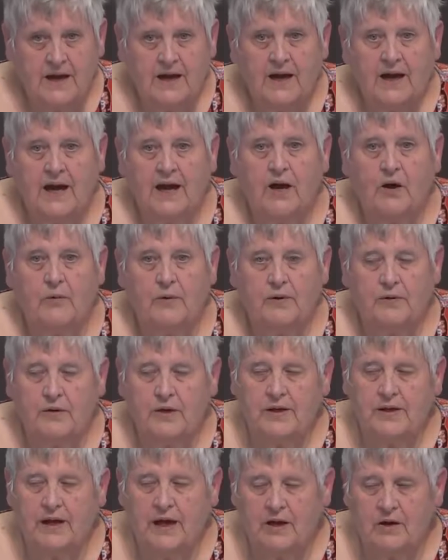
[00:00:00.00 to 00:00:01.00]
how
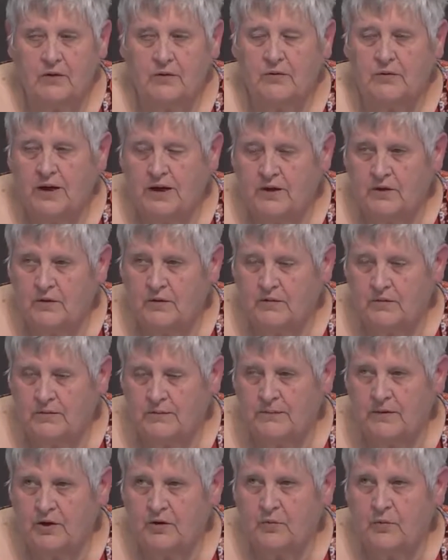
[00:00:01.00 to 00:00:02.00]

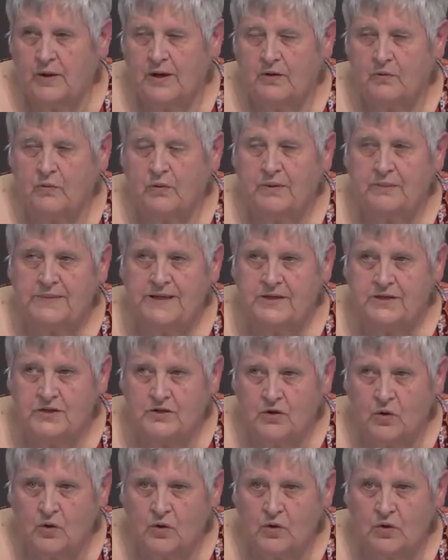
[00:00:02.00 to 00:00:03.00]
marijuana will be
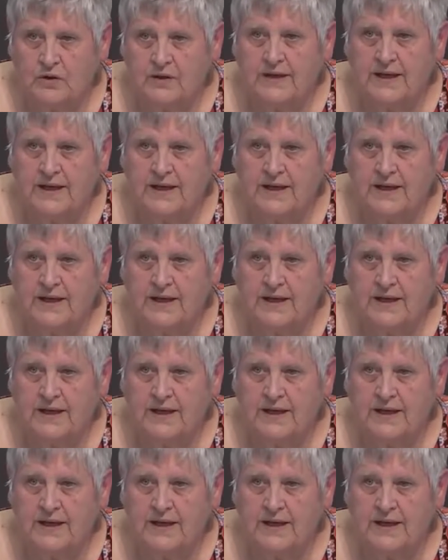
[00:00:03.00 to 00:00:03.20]
sold